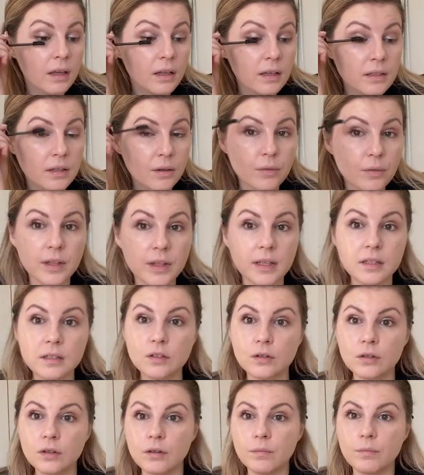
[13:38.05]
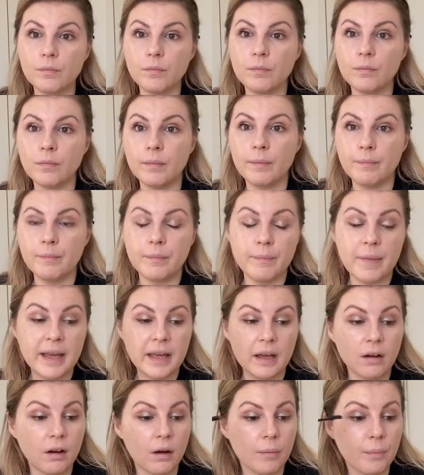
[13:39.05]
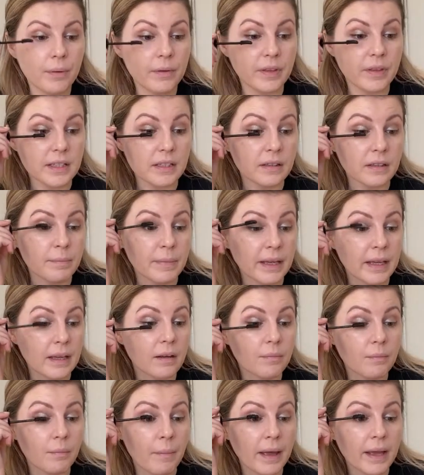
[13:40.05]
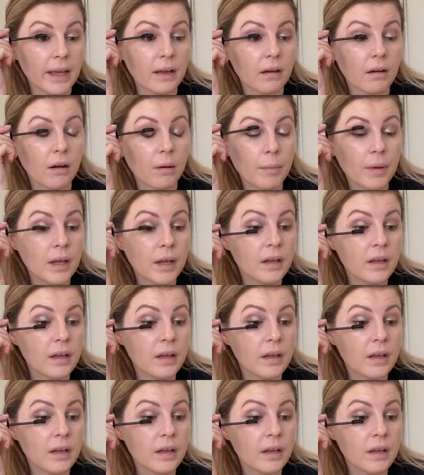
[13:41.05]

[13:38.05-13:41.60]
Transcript: So these makeup, these make makeup,